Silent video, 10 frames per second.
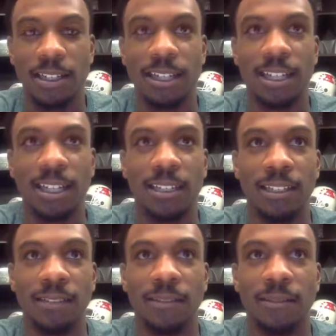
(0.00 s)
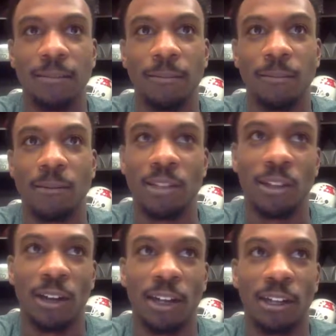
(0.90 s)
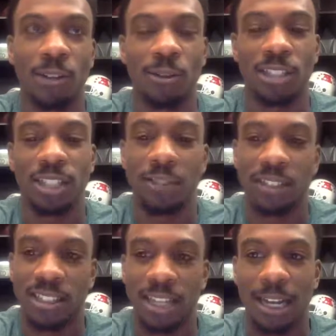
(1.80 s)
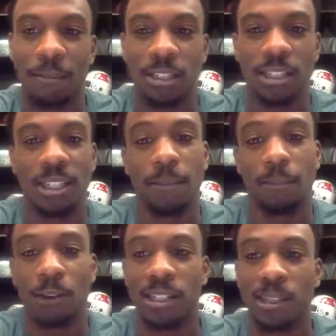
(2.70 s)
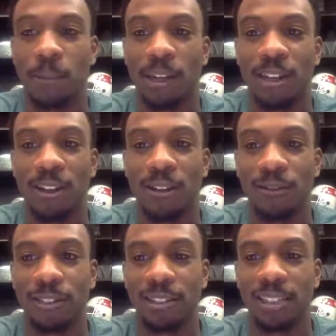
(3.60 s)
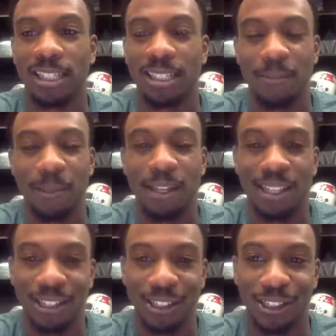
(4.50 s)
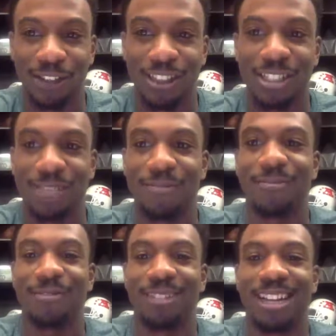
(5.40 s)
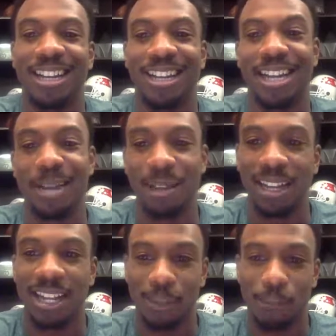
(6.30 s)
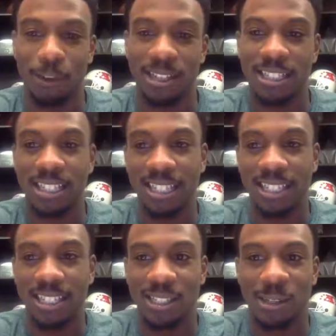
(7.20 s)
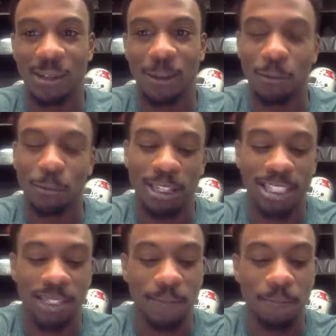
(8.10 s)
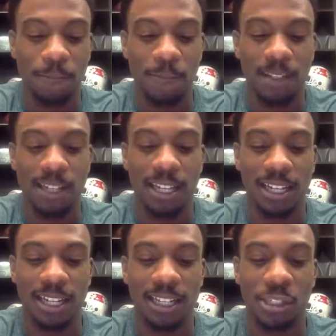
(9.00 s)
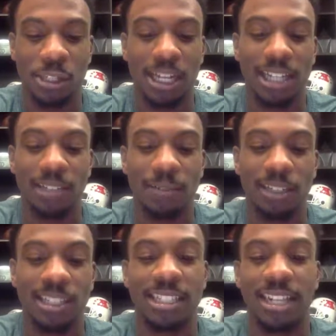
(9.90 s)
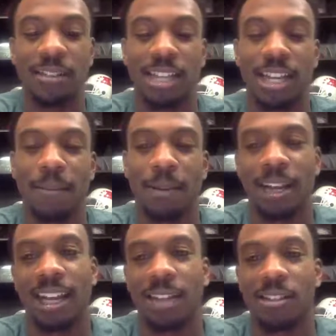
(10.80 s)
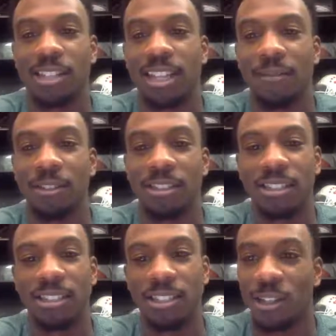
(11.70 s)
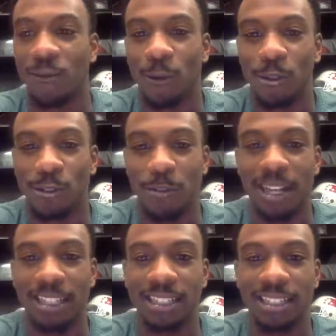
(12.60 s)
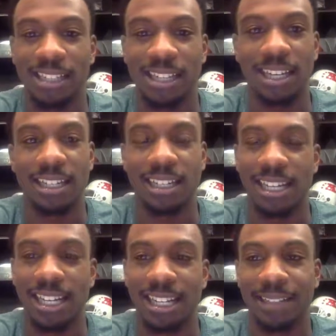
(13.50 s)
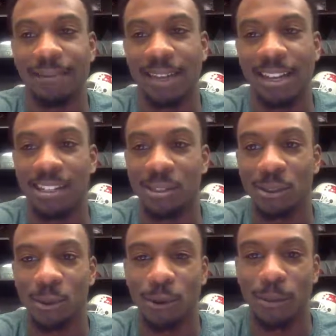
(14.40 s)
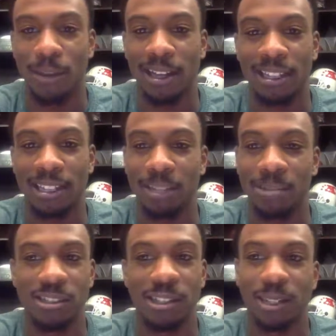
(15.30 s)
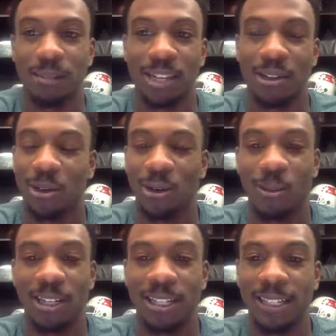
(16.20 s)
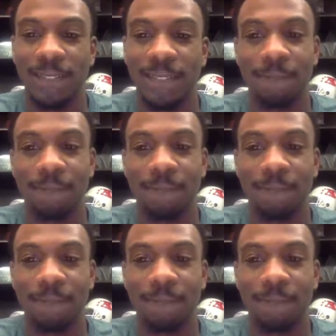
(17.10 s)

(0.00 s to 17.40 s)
And, our coach gives us the option to either press or play off. And being the aggressive guy that I am, I like to press. So I was pressing him, and he tried to release outside, but I had outside leverage. So I forced him back inside, and I had eyes on the quarterback, and he was looking him down the whole way.